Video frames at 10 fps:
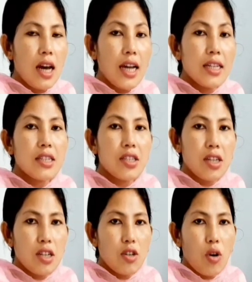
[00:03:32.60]

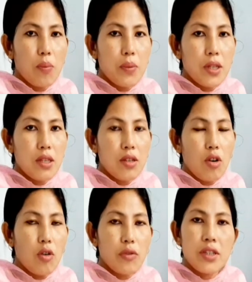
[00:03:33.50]
identical copy
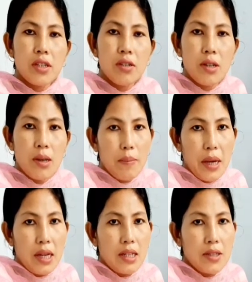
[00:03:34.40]
of their
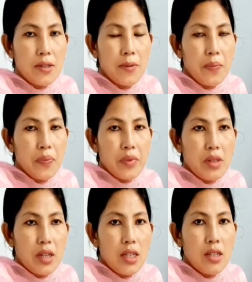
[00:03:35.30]
parent,
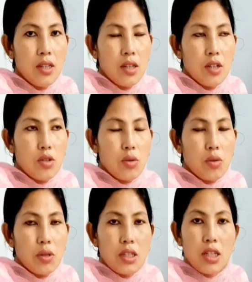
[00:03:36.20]
right?
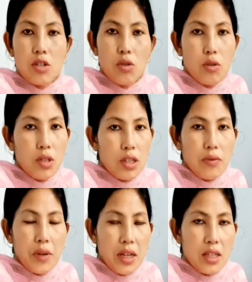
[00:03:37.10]
So it does not
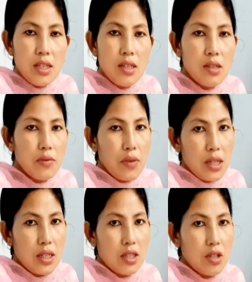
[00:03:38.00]
give any
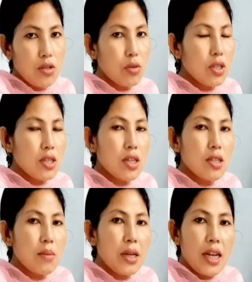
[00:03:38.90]
variation. So these are
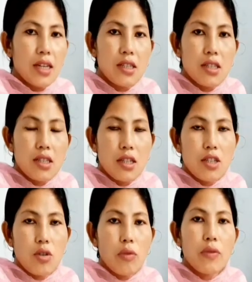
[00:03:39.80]
some
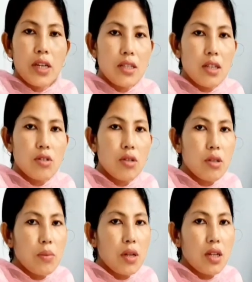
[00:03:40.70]
characteristics of asexual
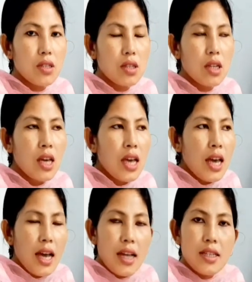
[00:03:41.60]
reproduction,
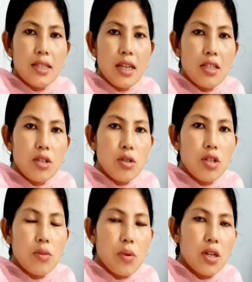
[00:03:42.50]
and this
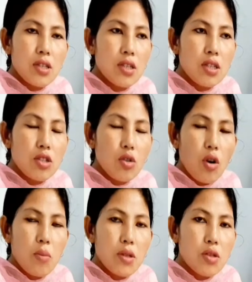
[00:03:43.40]
asexual reproduction is
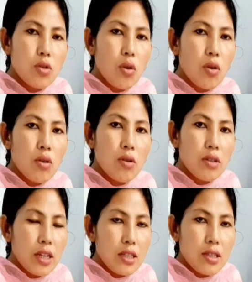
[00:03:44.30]
common to all
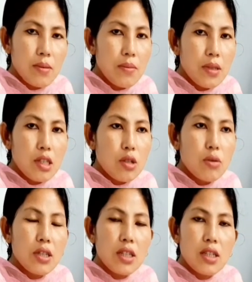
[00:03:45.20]
organisms,
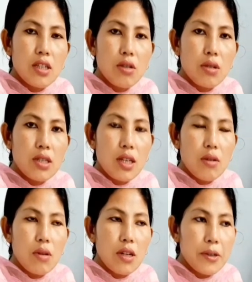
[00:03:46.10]
including the
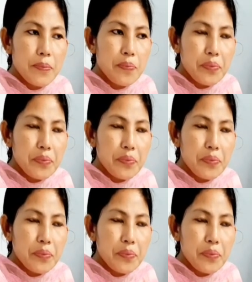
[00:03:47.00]
unicellular